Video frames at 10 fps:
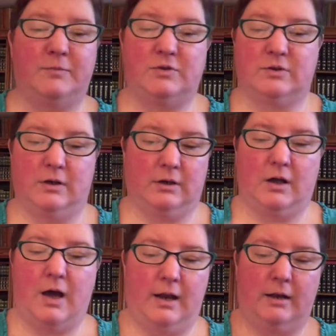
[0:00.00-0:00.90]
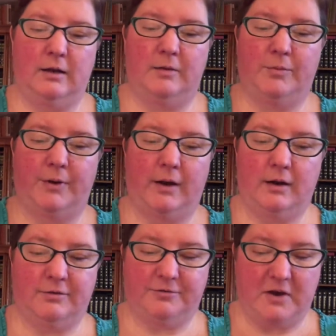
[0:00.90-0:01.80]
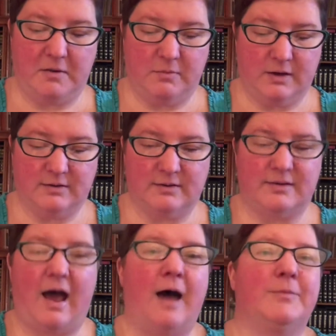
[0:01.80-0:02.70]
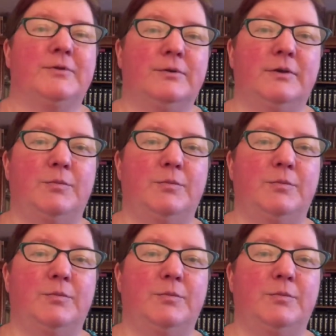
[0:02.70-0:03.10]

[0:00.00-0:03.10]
just going to cut it and put it in a frame because it's absolutely